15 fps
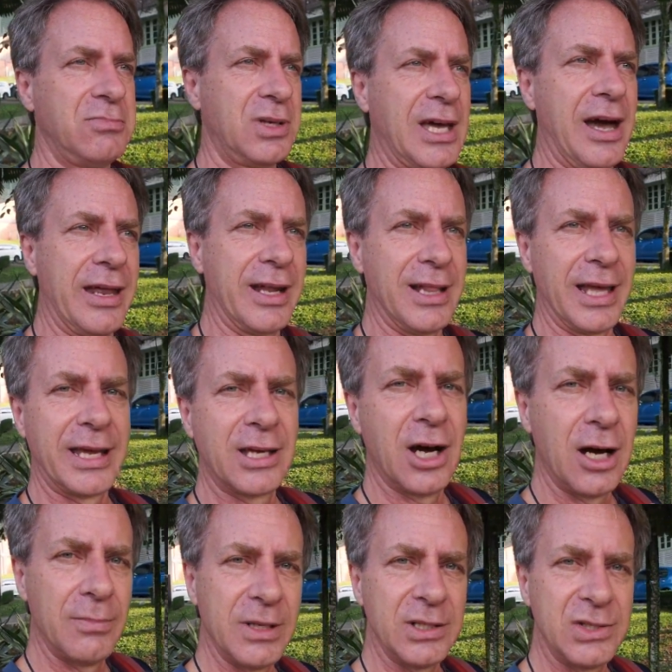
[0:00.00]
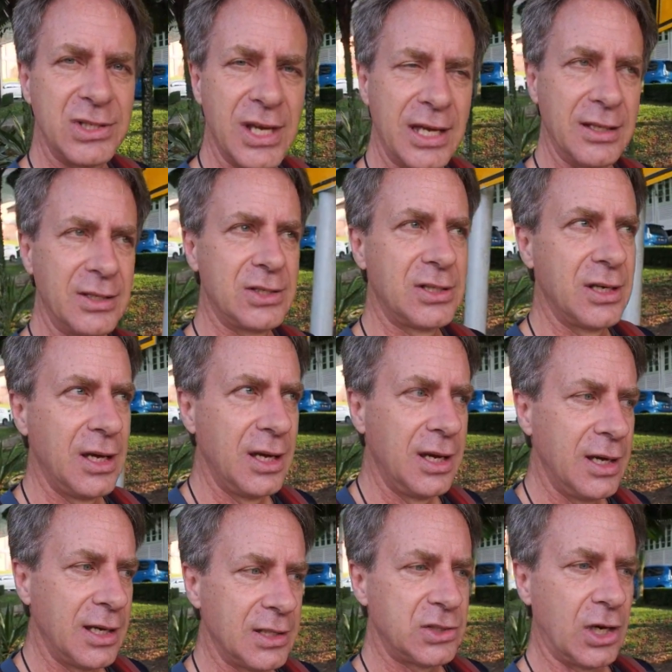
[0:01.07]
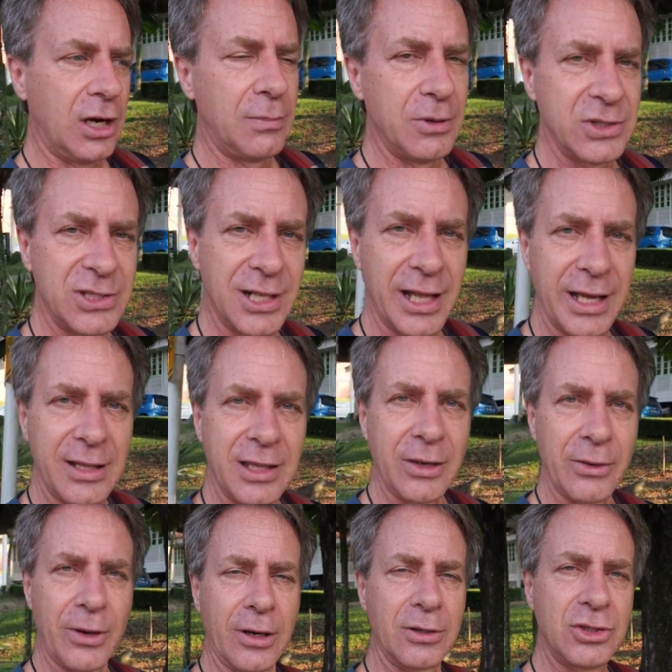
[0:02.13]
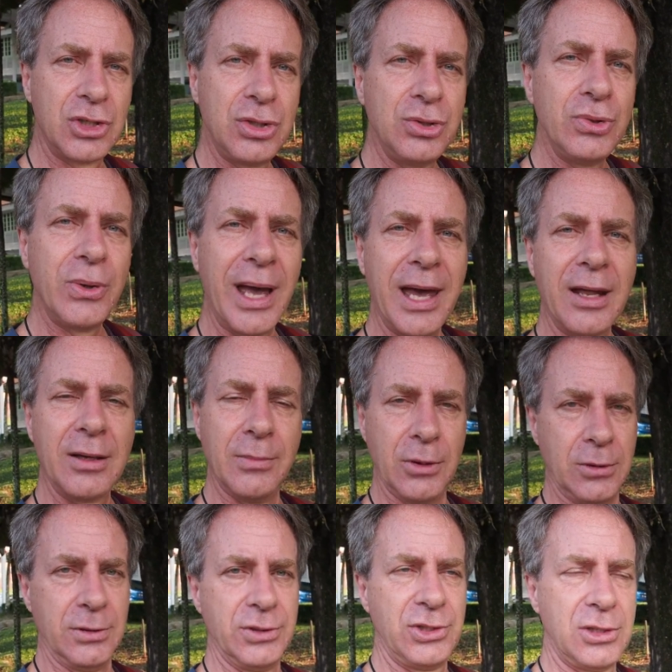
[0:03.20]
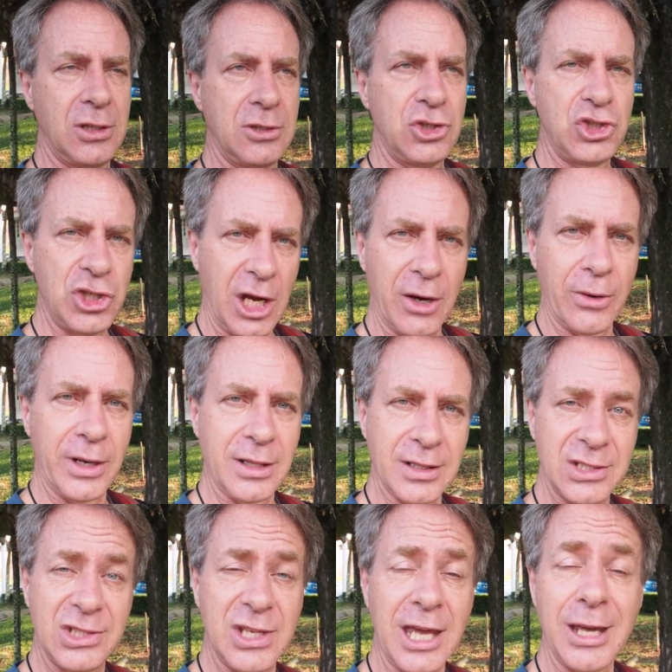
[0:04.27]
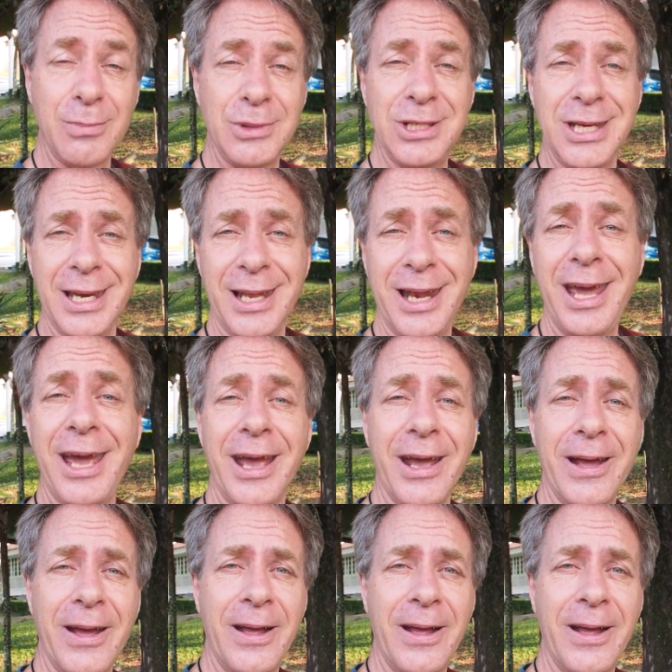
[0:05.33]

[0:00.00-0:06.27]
kind of like common sense, it's almost like there are two animals sharing the same DNA.